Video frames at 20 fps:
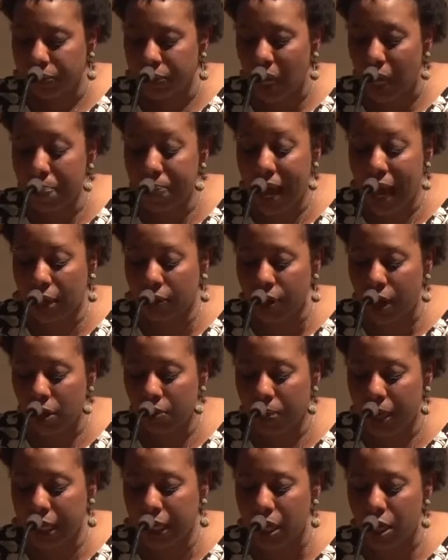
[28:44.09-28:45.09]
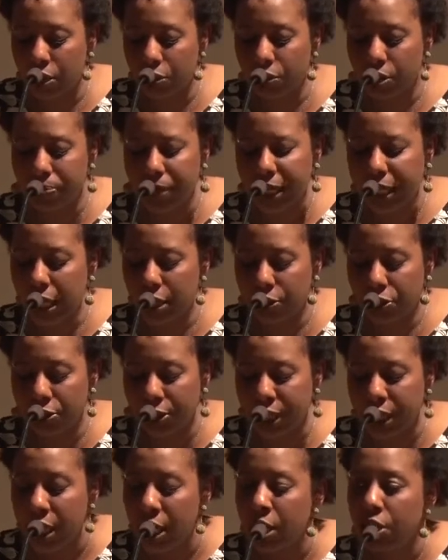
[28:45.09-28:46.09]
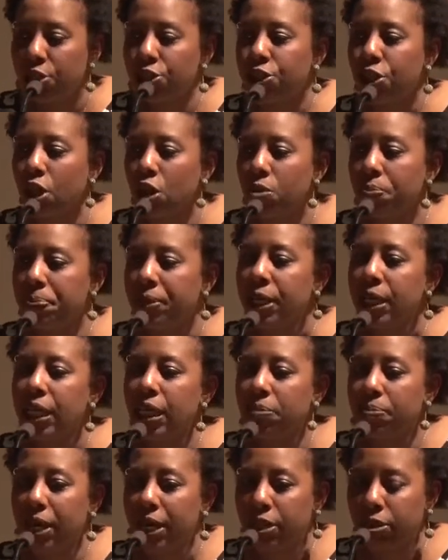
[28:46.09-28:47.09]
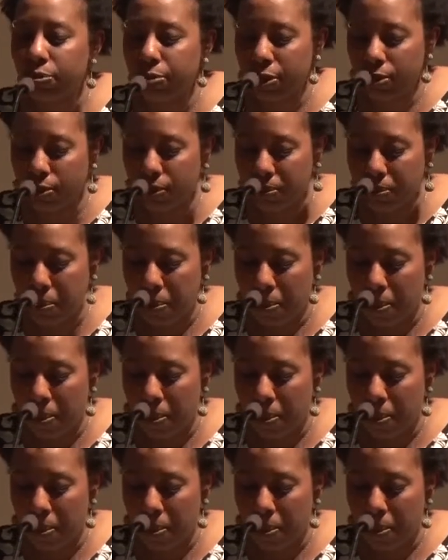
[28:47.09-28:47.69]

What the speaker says: I background my country sharp in my throat.